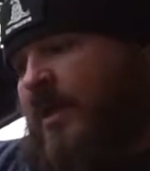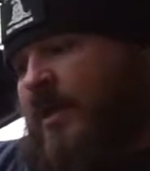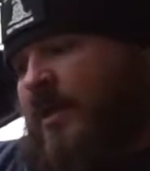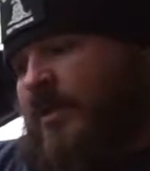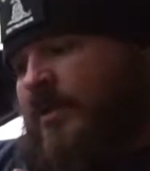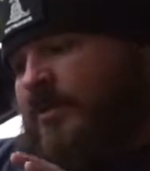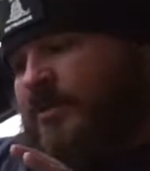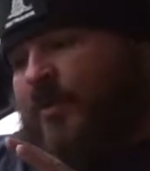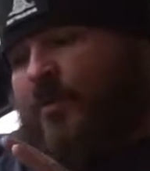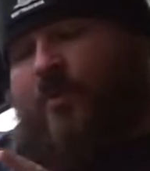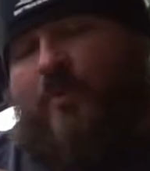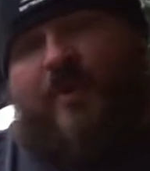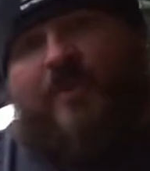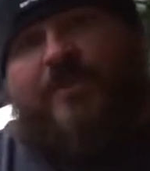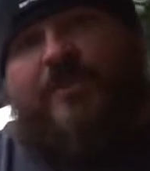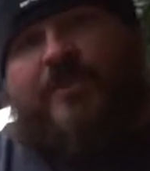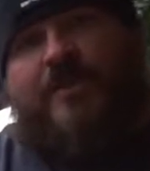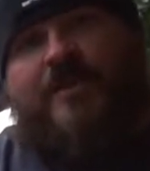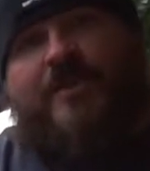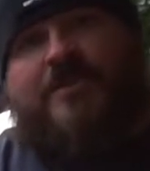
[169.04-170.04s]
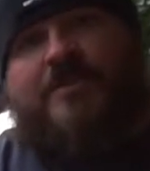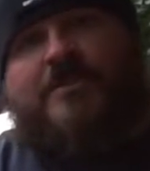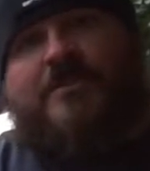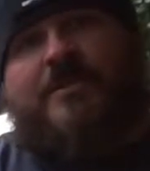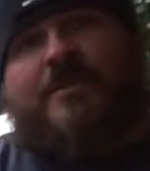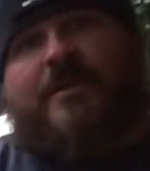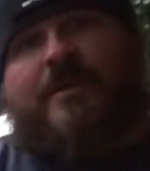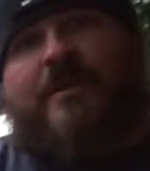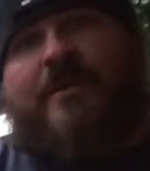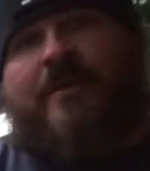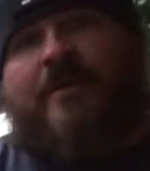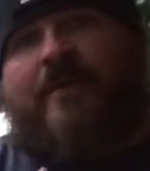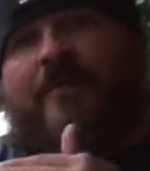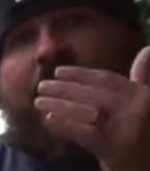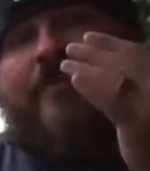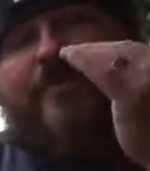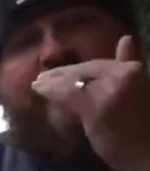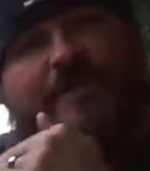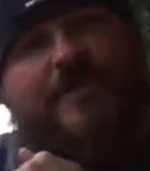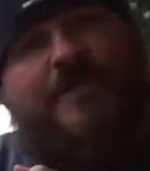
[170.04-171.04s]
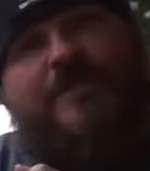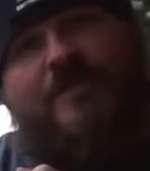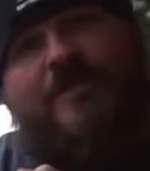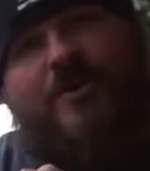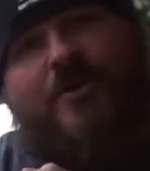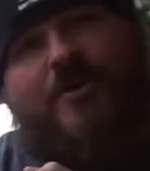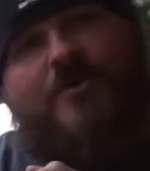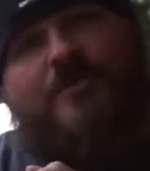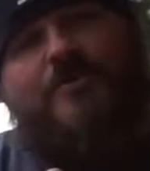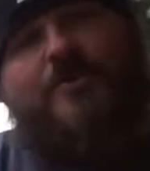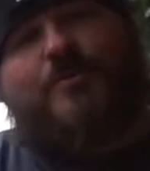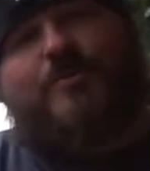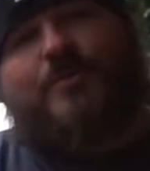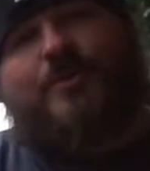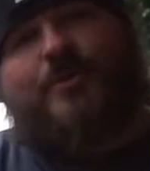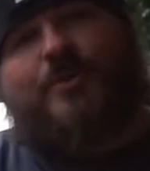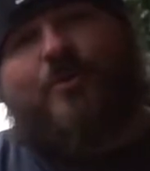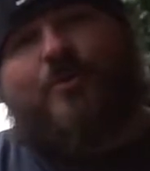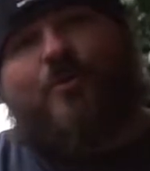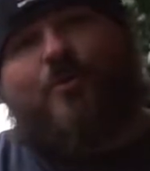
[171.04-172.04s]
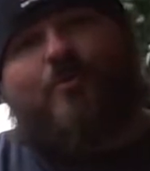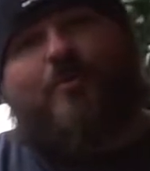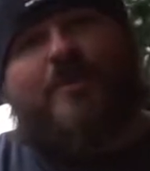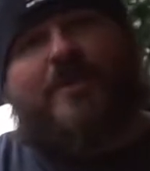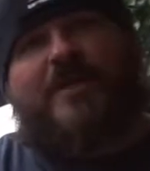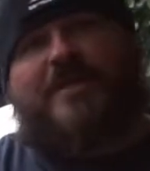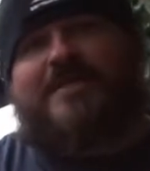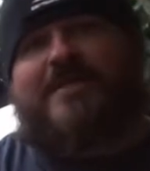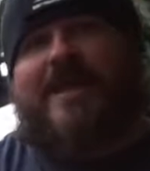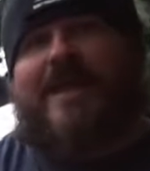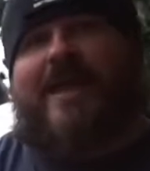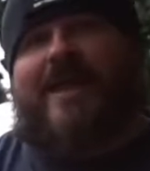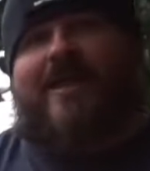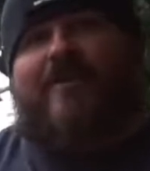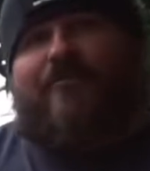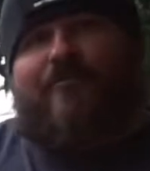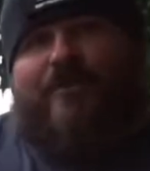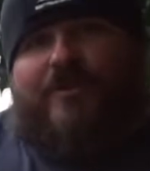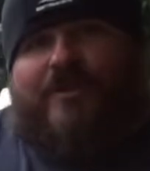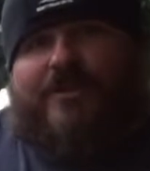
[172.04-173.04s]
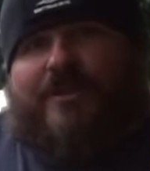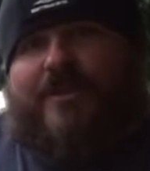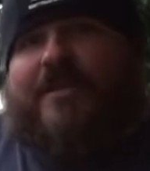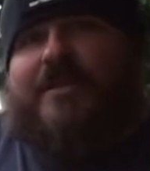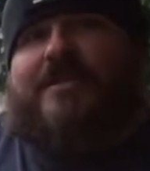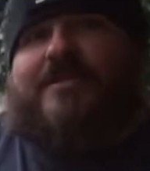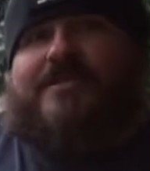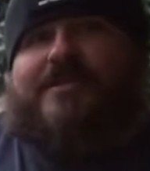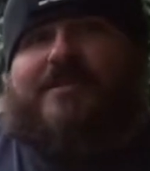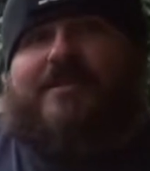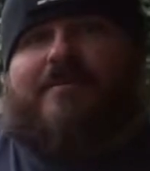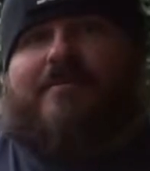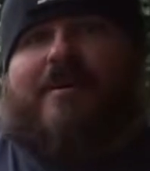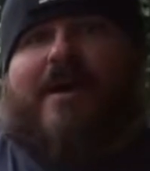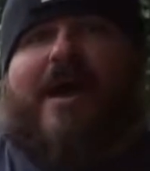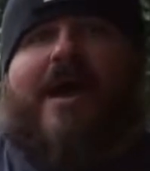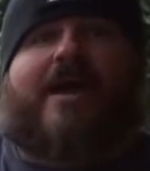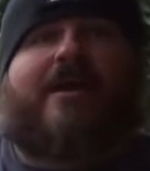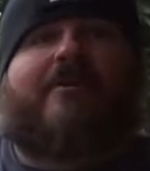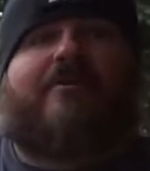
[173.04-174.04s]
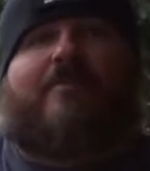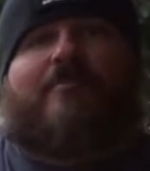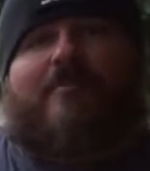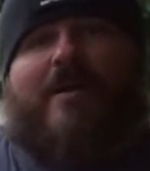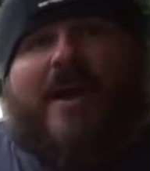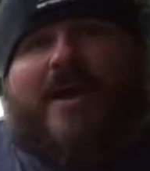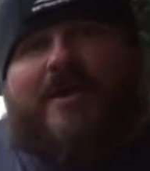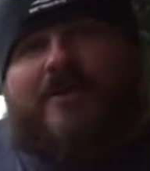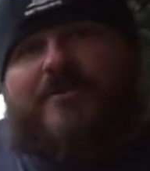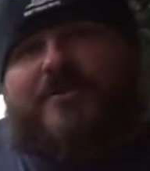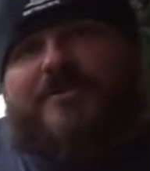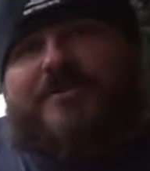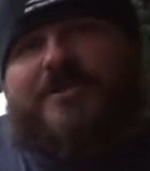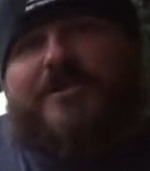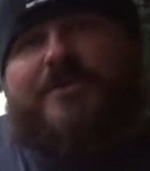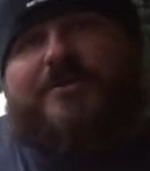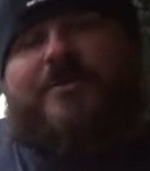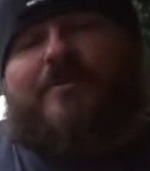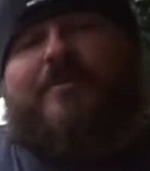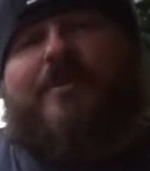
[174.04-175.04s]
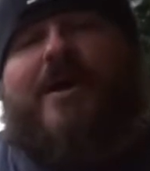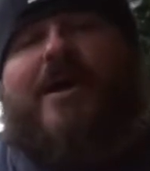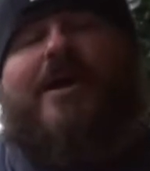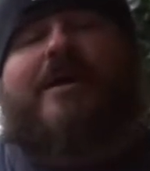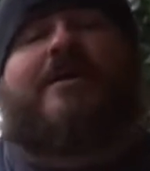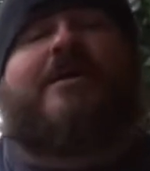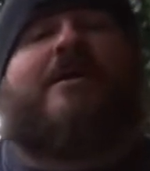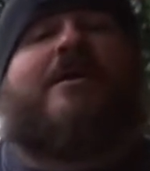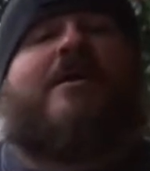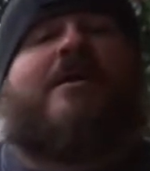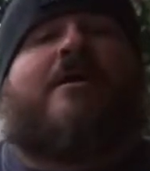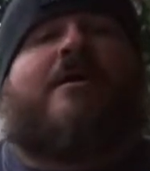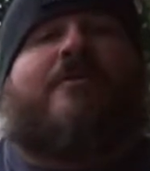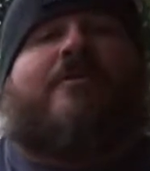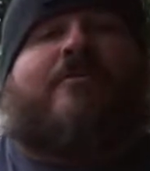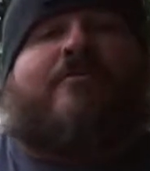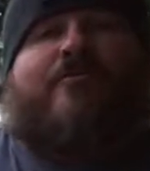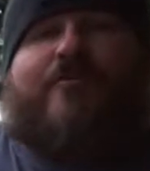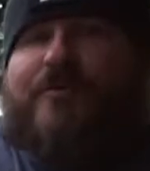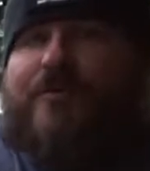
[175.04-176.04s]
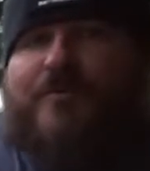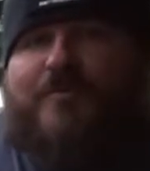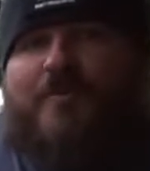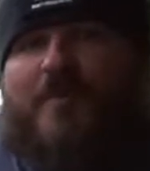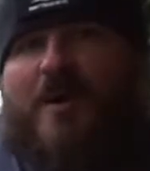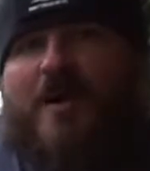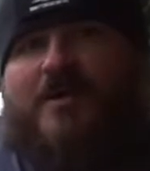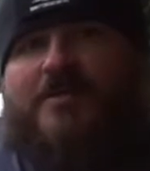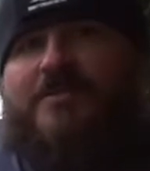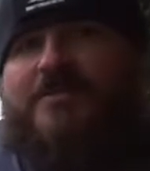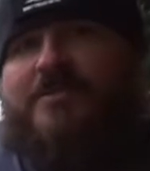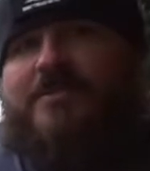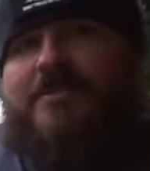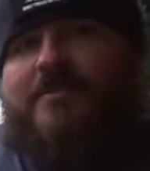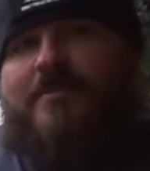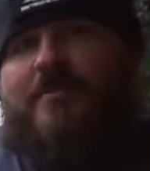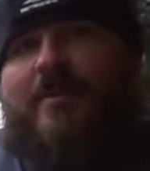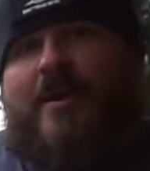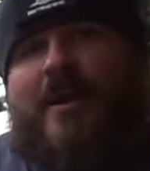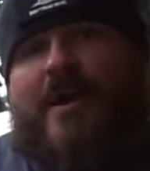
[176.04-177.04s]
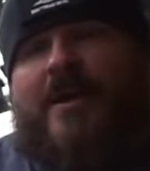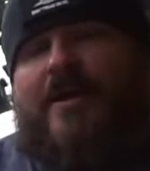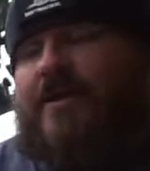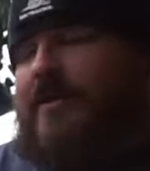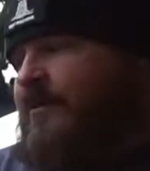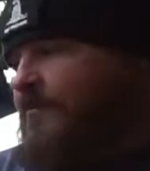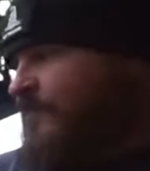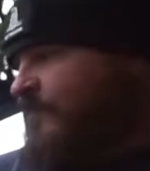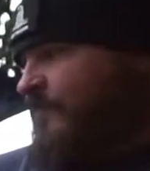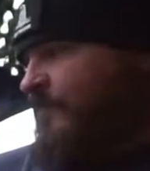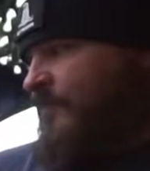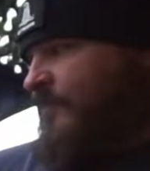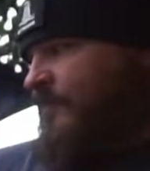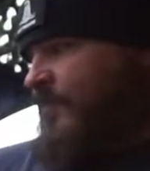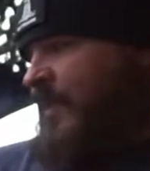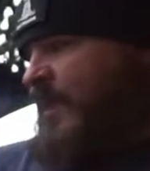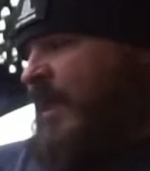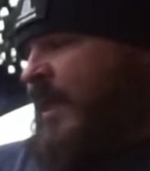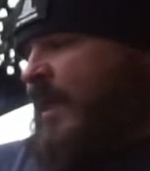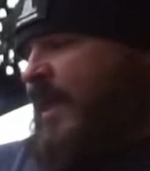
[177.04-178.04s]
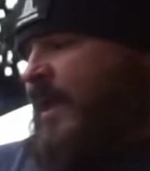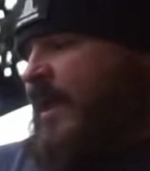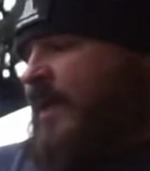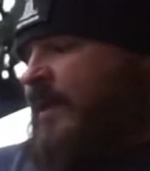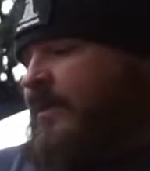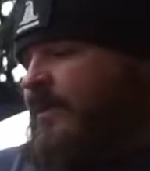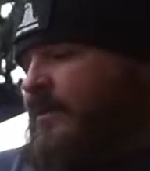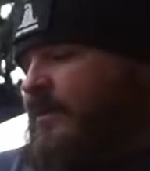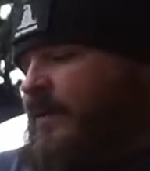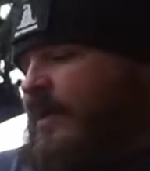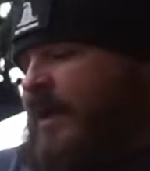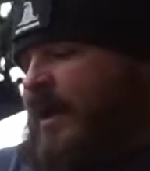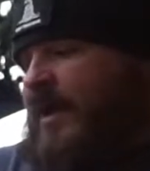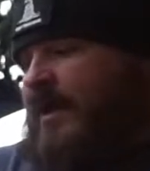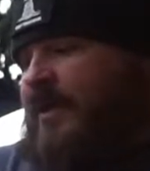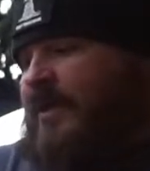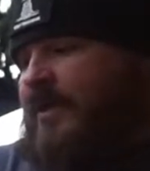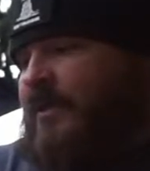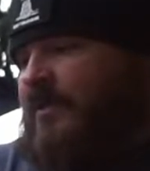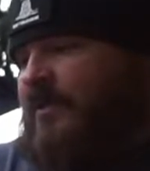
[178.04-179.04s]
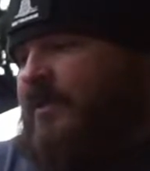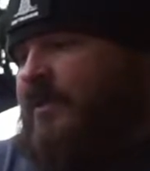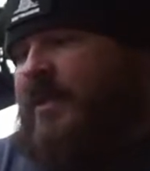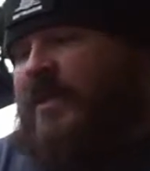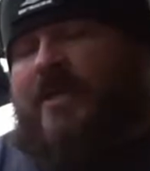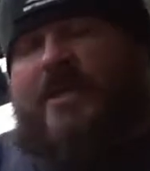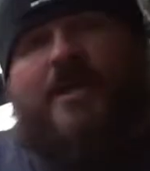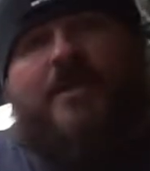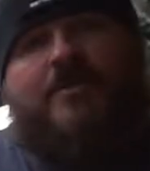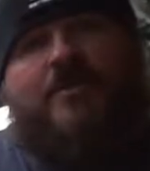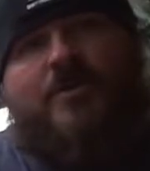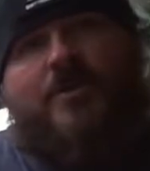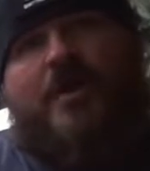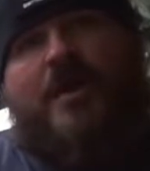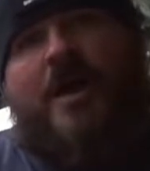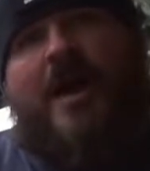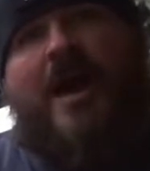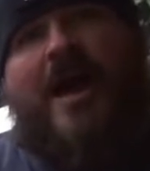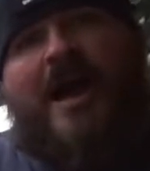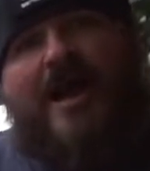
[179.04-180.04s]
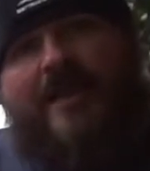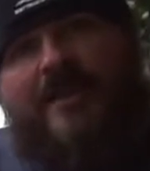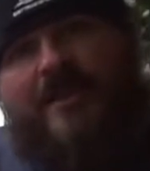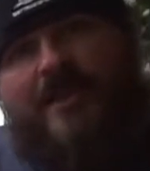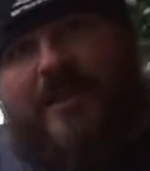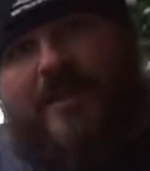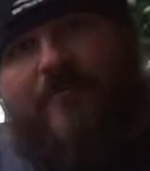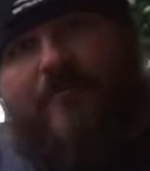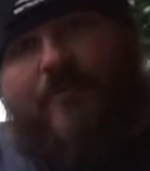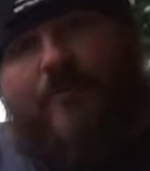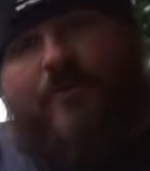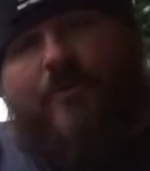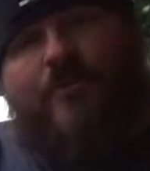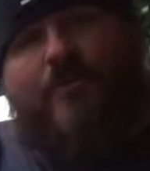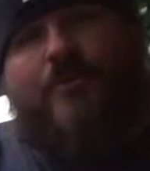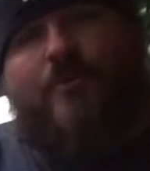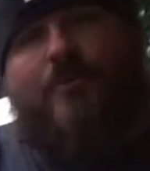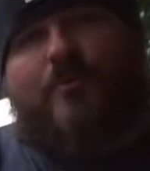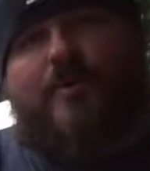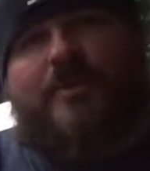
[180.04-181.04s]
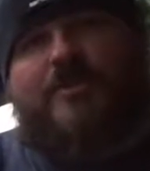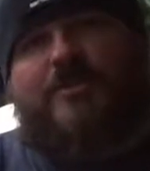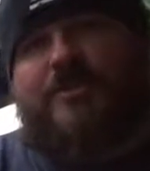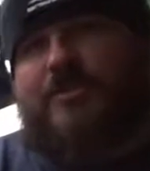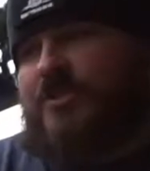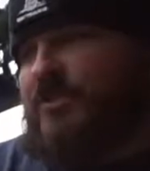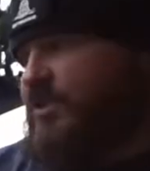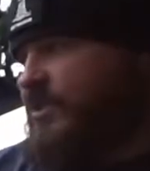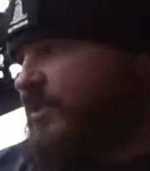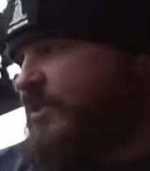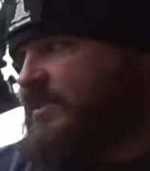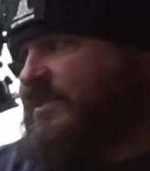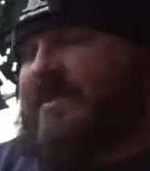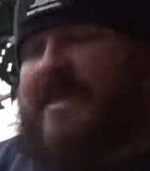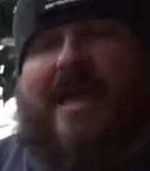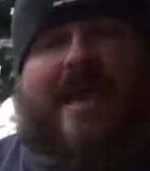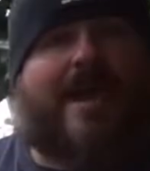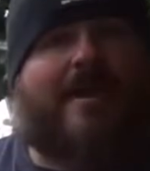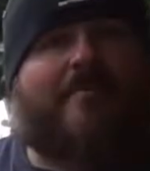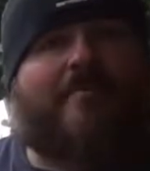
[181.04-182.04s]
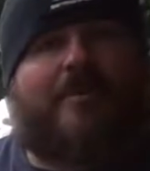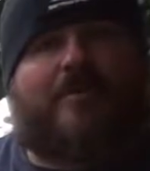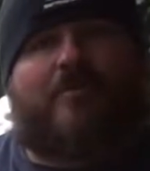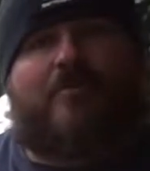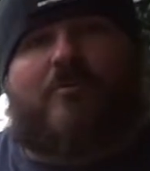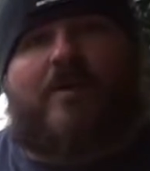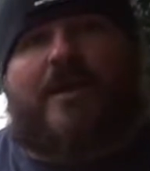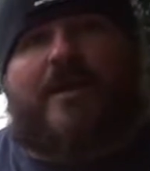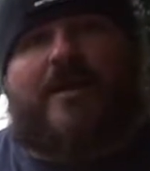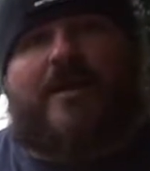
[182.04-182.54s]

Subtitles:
So with this, these cars are really cool because everything is in the back. The battery's here in the back, the fuse box is in the back, and I can connect high level, which is just tapping right